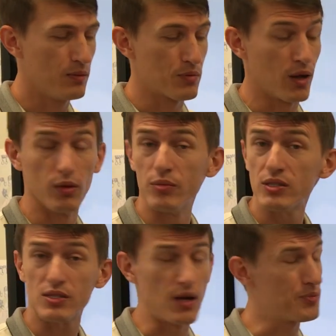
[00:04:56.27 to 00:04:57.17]
problem
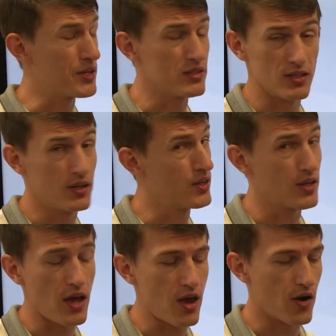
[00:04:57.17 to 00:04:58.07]
is something is
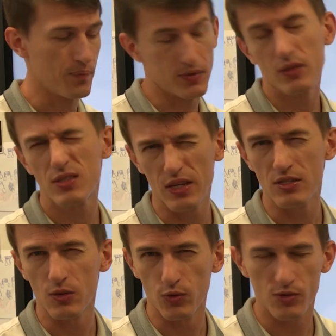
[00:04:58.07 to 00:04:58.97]
leaking air. In this
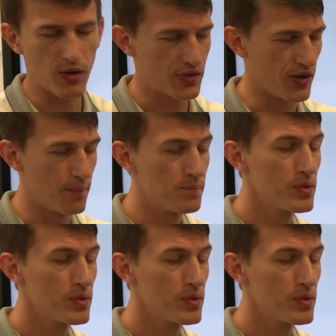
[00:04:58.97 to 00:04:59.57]
case, it was my thumb.